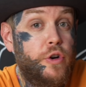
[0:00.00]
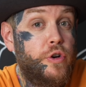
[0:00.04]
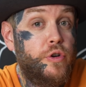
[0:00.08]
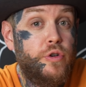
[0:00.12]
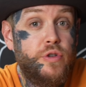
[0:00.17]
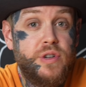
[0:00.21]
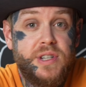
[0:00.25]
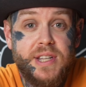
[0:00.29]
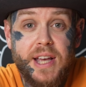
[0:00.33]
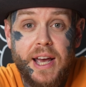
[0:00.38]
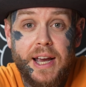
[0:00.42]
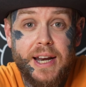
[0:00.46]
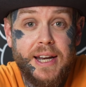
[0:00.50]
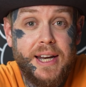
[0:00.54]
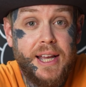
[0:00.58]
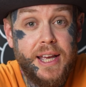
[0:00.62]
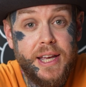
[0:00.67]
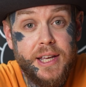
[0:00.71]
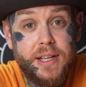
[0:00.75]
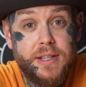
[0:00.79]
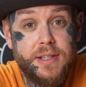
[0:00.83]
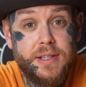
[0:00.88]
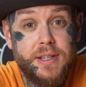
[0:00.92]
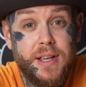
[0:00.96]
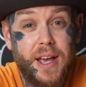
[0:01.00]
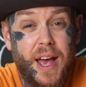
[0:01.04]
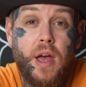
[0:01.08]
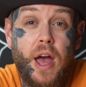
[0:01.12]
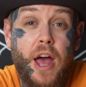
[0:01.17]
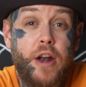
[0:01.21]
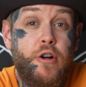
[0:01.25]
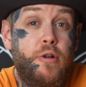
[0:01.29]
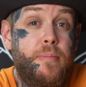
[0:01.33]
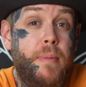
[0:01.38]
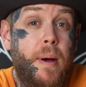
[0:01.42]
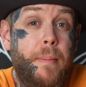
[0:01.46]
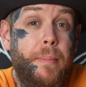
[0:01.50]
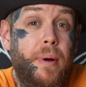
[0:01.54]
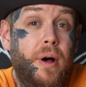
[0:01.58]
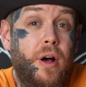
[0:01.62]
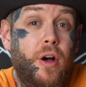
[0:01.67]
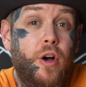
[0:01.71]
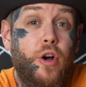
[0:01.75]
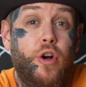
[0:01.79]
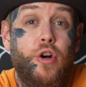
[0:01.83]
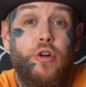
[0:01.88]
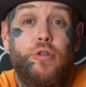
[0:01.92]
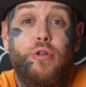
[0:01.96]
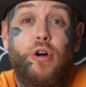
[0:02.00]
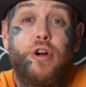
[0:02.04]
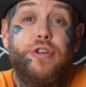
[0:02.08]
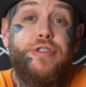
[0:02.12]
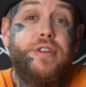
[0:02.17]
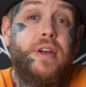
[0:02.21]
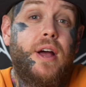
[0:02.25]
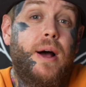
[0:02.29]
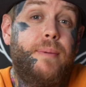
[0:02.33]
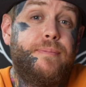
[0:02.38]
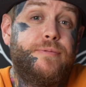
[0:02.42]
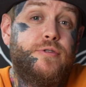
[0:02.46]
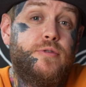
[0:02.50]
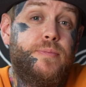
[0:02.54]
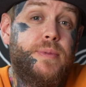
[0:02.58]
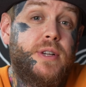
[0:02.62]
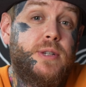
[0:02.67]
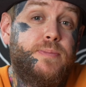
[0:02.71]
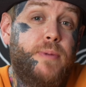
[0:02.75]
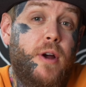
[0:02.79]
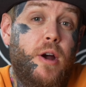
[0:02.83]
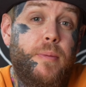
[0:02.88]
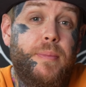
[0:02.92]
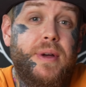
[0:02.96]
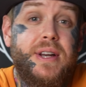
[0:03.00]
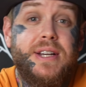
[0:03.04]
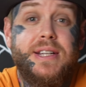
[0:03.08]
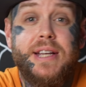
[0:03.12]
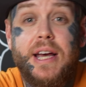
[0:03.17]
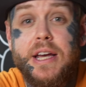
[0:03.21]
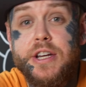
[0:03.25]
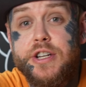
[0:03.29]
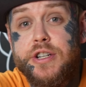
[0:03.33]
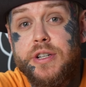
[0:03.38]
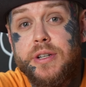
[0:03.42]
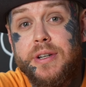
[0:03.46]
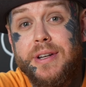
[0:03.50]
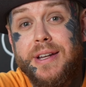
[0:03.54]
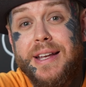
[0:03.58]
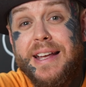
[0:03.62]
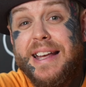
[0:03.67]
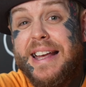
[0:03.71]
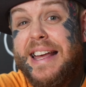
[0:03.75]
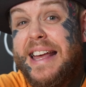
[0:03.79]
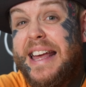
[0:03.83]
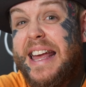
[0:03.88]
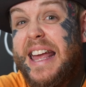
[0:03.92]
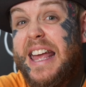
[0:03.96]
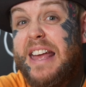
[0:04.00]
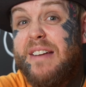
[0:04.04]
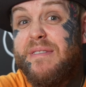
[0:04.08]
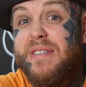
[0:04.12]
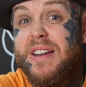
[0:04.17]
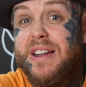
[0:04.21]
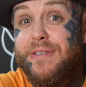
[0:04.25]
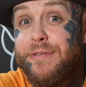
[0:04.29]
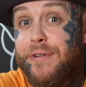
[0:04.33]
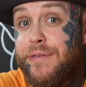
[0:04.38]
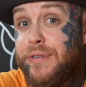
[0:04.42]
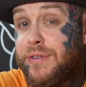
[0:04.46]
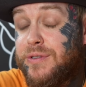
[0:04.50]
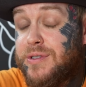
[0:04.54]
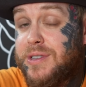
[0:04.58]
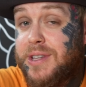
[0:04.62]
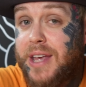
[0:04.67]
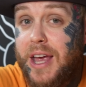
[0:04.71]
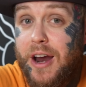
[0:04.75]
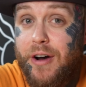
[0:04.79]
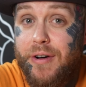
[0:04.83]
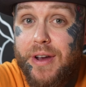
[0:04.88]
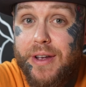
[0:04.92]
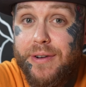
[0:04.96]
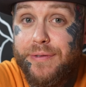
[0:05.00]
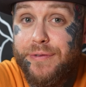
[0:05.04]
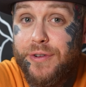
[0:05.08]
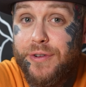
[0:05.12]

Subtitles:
new techniques, and remember, growth comes from experimentation, even if it feels scary at